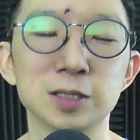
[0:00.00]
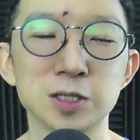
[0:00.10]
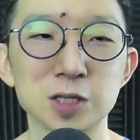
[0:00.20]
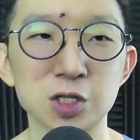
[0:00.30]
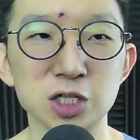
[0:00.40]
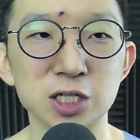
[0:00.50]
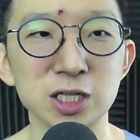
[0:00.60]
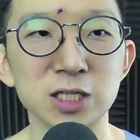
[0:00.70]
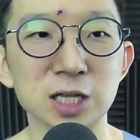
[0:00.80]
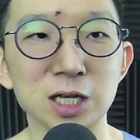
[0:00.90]
is actually
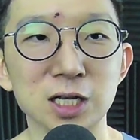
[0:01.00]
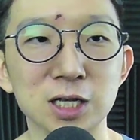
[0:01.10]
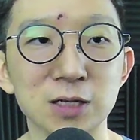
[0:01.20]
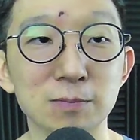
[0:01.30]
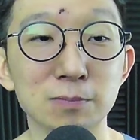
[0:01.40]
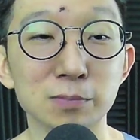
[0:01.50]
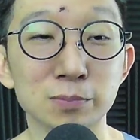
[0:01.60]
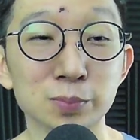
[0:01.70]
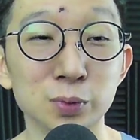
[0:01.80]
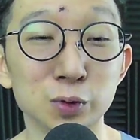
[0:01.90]
in a
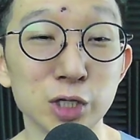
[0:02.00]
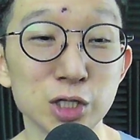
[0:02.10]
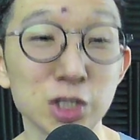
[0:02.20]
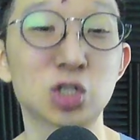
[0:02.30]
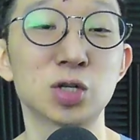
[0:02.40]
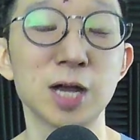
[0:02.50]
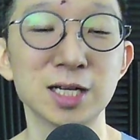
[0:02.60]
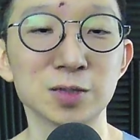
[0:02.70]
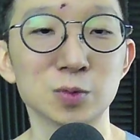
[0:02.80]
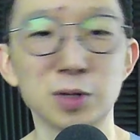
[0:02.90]
bullish
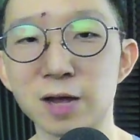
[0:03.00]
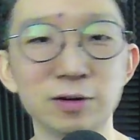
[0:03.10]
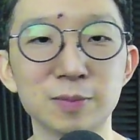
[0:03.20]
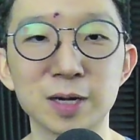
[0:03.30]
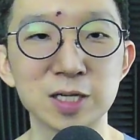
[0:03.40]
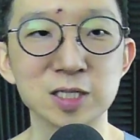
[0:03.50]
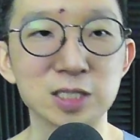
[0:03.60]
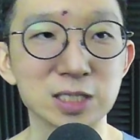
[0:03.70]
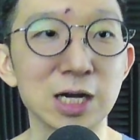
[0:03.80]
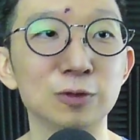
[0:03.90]
trend while everybody
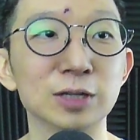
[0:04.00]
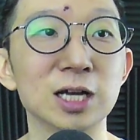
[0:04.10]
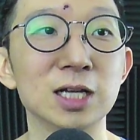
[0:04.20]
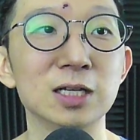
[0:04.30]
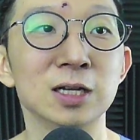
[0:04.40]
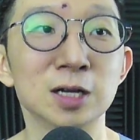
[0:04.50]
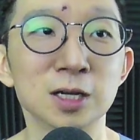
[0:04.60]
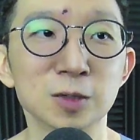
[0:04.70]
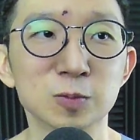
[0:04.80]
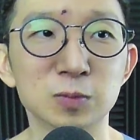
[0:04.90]
is down. And
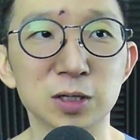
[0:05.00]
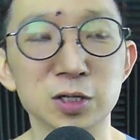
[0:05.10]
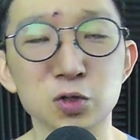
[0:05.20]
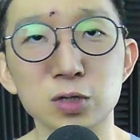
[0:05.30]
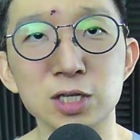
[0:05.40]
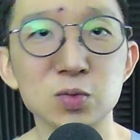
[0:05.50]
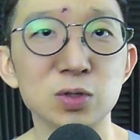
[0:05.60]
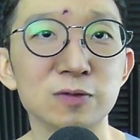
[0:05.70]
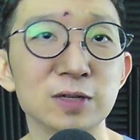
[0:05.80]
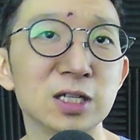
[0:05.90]
Uni is
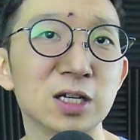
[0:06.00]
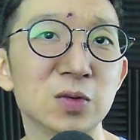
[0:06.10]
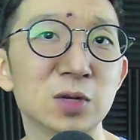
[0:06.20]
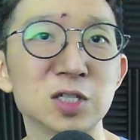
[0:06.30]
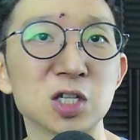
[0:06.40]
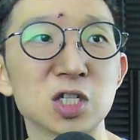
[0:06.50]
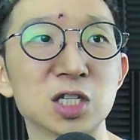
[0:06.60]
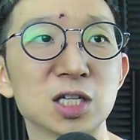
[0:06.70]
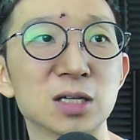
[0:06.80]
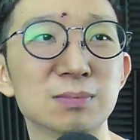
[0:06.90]
one of it. The other one is
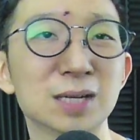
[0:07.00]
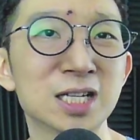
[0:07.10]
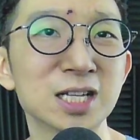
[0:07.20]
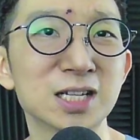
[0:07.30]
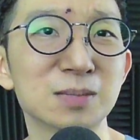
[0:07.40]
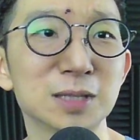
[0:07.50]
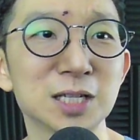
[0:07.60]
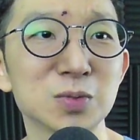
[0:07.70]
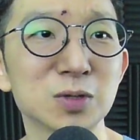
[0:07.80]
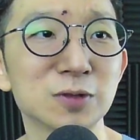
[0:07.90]
actually Matic.
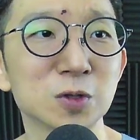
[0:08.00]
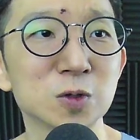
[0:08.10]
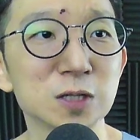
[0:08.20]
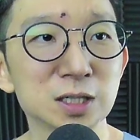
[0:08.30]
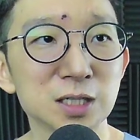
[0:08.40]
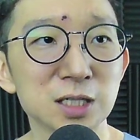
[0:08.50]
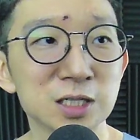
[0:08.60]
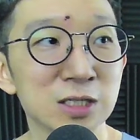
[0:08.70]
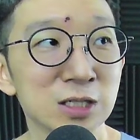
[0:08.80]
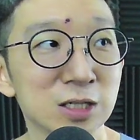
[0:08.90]
Matic is one of those that
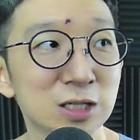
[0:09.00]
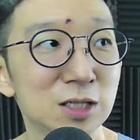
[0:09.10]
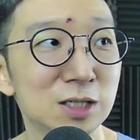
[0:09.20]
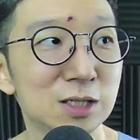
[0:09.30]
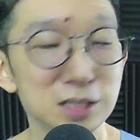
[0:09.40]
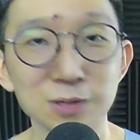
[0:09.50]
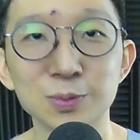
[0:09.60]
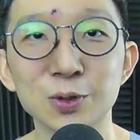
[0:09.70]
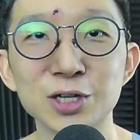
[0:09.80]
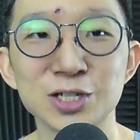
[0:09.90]
is still
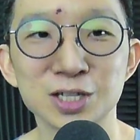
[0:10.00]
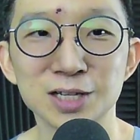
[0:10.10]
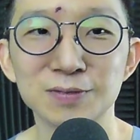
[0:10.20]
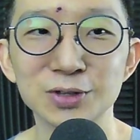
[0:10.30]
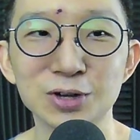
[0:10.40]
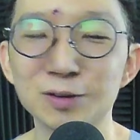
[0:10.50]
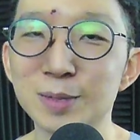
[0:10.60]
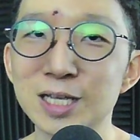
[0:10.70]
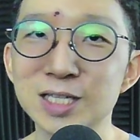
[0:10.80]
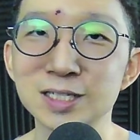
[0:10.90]
bullish, even though
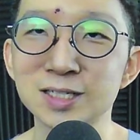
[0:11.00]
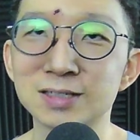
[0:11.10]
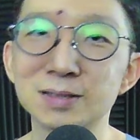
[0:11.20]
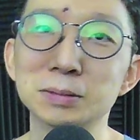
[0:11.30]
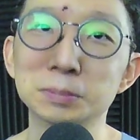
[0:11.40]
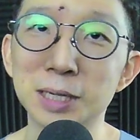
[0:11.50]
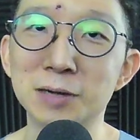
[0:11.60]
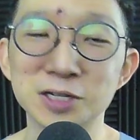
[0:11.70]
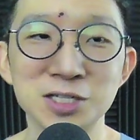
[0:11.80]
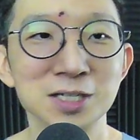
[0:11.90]
everybody is
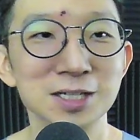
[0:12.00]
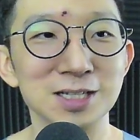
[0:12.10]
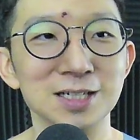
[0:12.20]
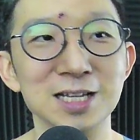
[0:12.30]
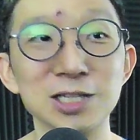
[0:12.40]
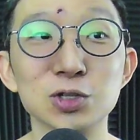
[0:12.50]
bearish. And